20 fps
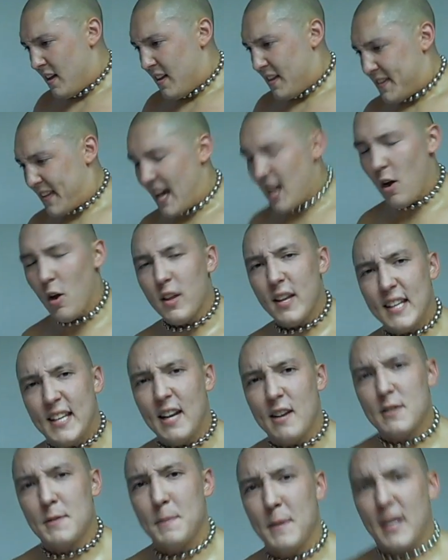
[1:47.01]
That only
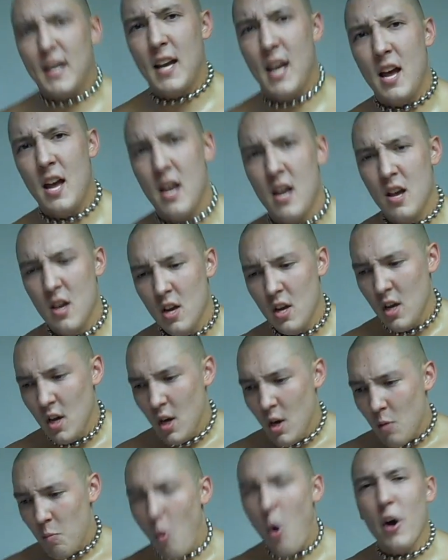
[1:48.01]
gives me
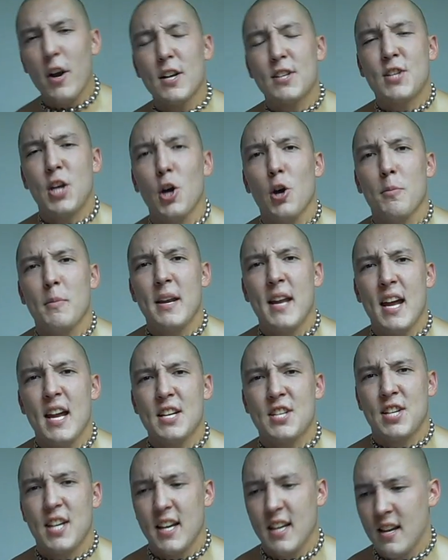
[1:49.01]
more
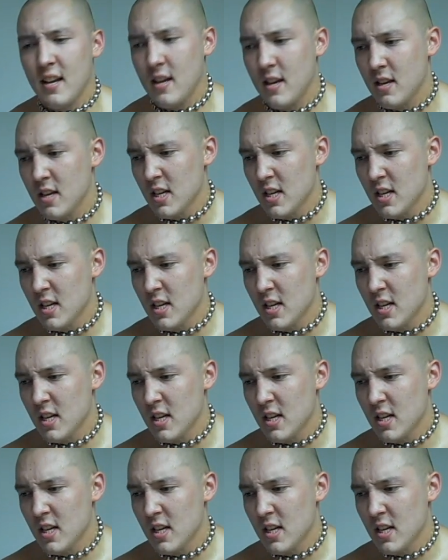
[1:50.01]
determination.